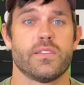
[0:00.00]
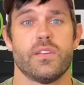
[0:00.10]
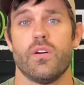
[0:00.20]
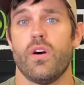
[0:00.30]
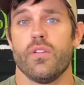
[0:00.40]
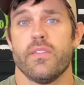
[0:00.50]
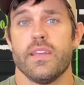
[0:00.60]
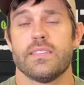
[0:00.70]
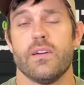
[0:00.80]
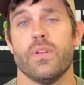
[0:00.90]
So all
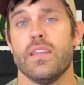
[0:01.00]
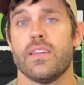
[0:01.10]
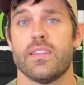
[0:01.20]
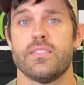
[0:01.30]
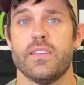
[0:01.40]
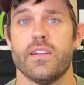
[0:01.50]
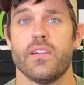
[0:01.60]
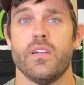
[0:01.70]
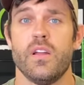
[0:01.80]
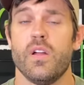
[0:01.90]
things that we need to
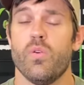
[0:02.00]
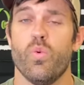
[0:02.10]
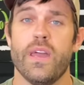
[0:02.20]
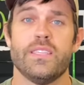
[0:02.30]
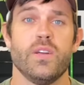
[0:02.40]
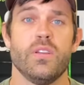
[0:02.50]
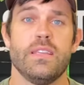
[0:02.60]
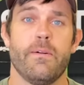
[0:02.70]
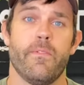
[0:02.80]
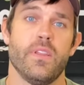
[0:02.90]
consider. Way too
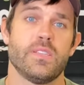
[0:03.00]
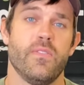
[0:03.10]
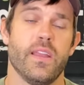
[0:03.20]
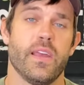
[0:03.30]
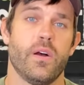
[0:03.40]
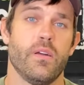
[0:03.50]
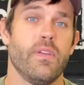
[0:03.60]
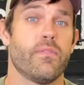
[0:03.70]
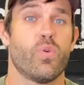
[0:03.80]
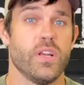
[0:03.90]
in-depth for this video. If you
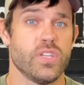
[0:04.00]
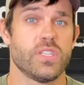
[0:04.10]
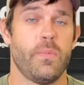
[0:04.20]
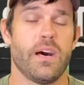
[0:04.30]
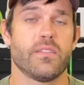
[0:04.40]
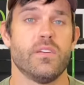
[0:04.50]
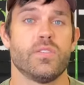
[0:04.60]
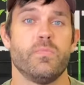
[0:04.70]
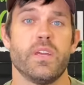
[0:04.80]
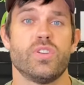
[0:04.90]
have questions about
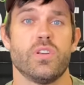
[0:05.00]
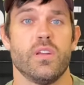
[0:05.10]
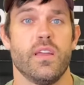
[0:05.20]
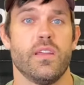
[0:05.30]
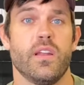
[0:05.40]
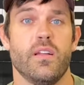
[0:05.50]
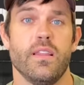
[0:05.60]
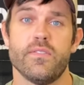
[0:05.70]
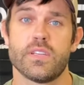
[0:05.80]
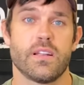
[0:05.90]
those, make sure, you know,
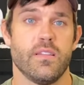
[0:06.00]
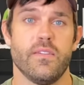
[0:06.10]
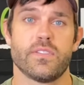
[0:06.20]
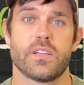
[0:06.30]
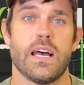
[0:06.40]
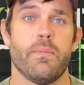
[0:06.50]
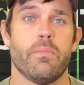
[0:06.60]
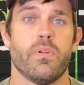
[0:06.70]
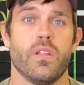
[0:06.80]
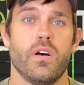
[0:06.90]
leave us, a, leave us a comment
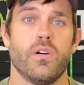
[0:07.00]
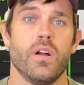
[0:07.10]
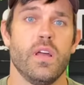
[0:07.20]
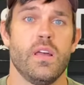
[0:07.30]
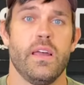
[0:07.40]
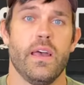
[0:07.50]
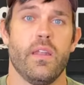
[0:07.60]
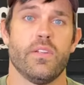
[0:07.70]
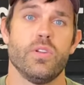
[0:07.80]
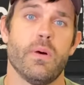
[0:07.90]
below, and
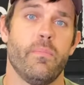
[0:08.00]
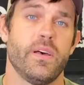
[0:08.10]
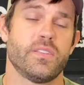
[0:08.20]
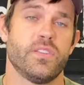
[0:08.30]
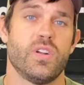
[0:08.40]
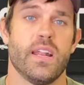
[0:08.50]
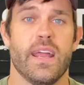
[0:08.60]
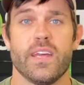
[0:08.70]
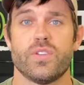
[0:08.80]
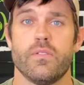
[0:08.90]
I'll do my best to try to
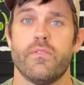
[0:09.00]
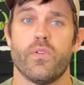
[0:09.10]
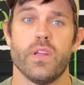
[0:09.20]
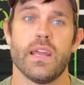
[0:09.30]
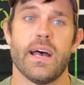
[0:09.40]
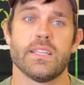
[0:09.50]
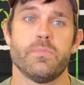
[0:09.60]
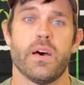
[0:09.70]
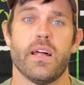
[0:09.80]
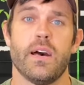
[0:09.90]
answer it for you guys.
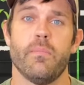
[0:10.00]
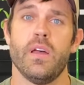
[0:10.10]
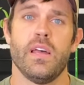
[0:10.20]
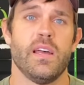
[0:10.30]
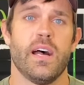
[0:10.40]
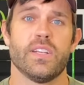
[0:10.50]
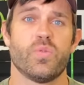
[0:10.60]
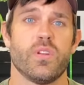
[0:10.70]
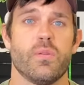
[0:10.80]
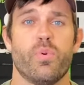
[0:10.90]
But um, I just
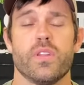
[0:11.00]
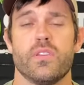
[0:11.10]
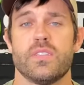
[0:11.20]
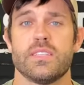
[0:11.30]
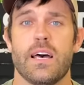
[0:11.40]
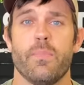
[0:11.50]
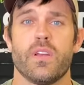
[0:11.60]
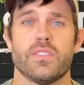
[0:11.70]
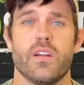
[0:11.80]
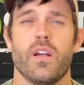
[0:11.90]
wanted to point those things out
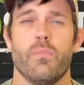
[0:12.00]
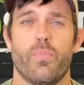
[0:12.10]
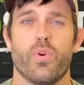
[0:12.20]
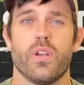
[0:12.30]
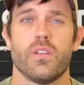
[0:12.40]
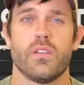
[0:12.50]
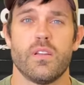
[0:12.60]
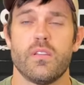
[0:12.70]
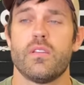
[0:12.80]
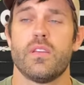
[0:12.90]
because they are important
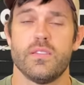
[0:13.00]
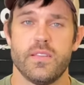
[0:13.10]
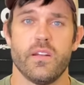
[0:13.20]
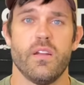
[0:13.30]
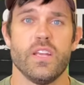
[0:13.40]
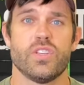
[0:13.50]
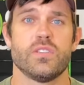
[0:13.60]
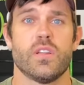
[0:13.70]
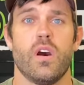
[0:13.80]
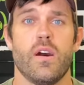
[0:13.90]

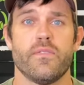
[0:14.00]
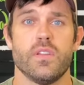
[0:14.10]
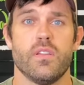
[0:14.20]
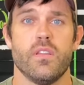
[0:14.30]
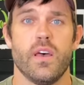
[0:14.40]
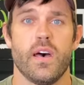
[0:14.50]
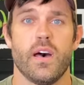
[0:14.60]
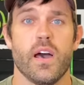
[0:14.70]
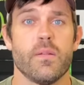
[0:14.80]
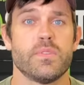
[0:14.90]
considerations and often uh,
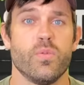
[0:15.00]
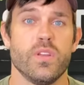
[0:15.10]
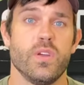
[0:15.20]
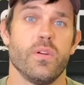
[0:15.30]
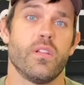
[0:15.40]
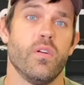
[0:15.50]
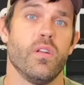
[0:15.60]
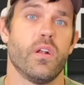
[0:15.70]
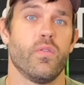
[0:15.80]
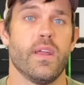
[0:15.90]
items that we do include
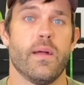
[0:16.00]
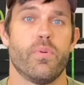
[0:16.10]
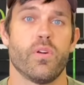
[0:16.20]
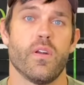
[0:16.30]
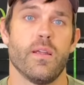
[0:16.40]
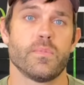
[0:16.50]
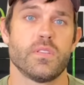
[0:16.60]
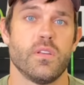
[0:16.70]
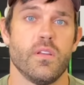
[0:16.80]
in our rehab programs.